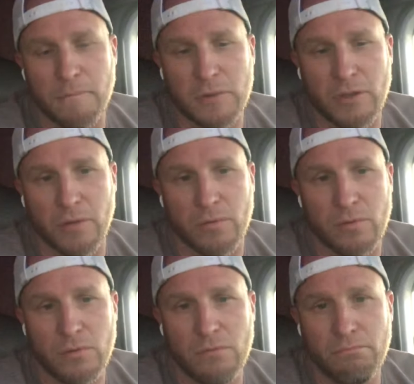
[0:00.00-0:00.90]
So
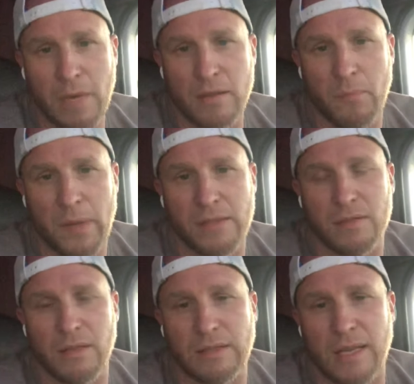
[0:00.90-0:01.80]
make the
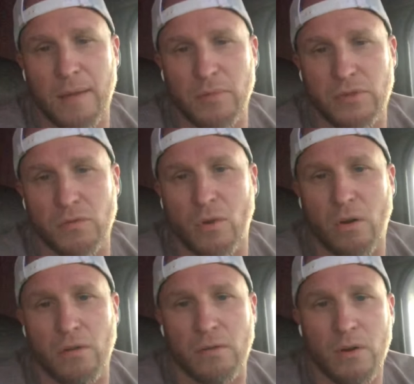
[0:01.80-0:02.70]
best of the time that you
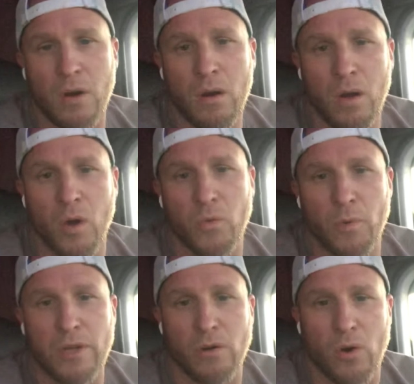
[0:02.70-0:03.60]
are home
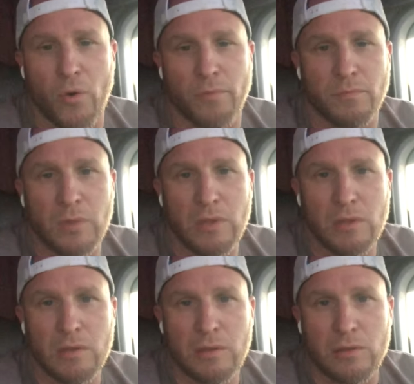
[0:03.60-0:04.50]
when you're home.
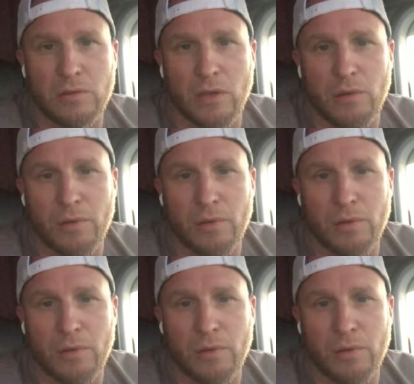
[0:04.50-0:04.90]
So